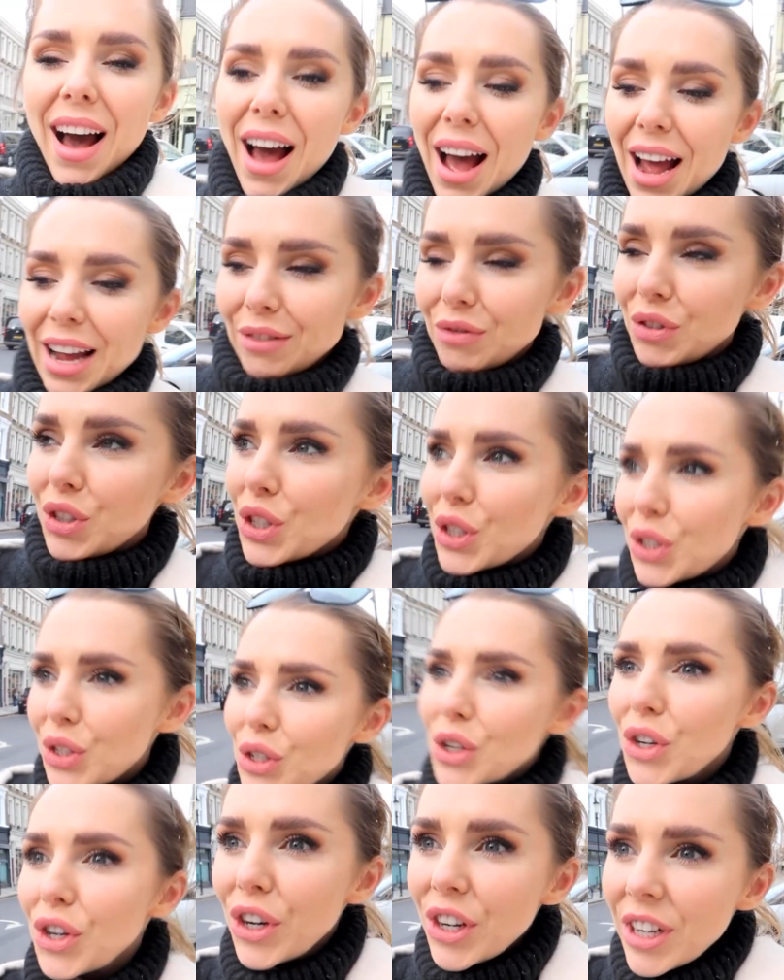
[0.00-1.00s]
I'm just
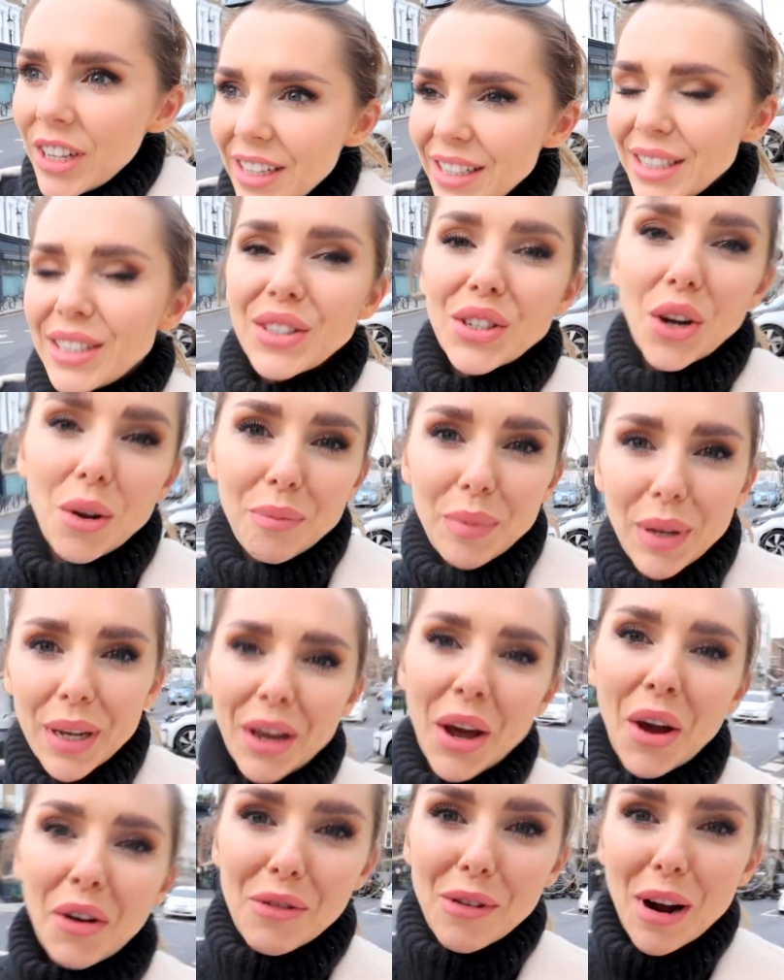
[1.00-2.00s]
currently
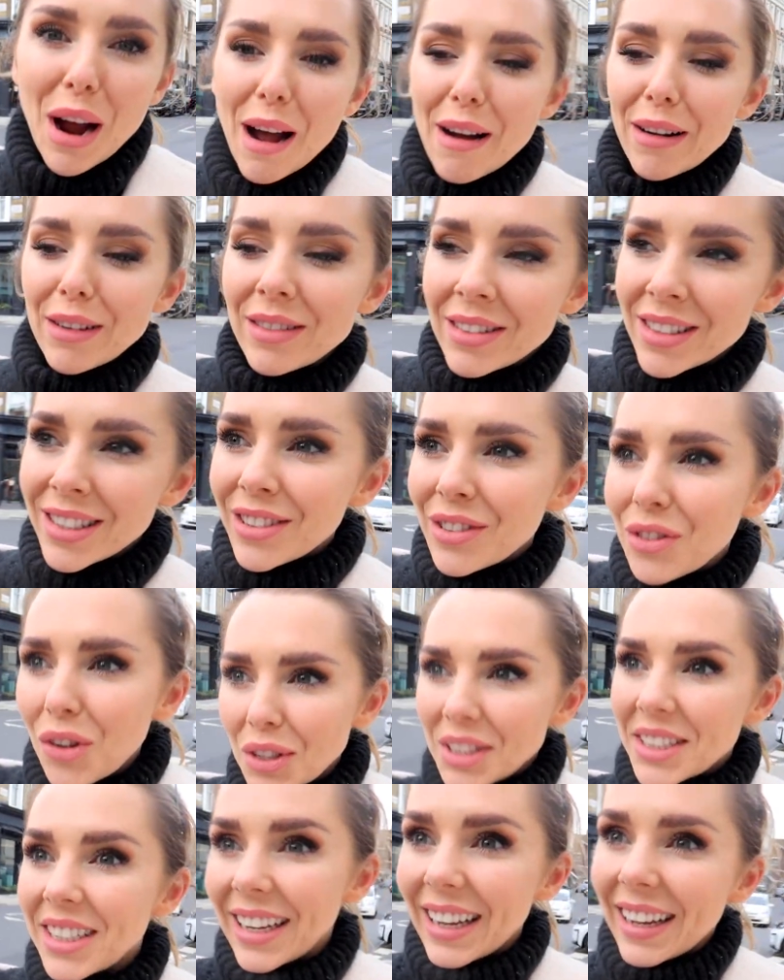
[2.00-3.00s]
stomping around
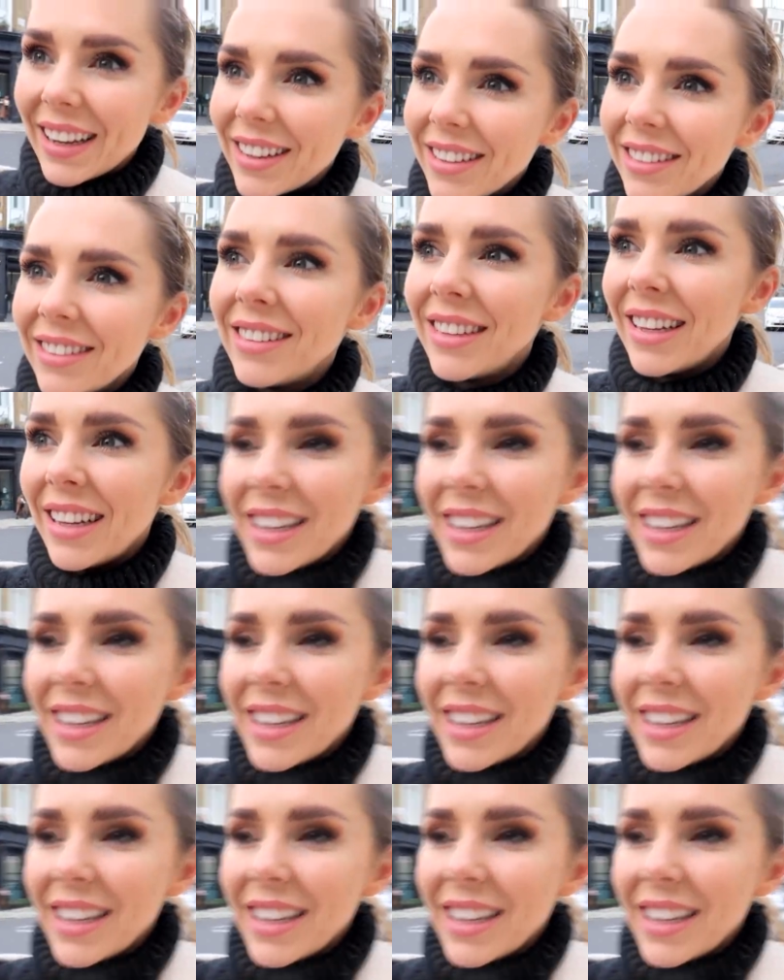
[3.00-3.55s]
Notting Hill.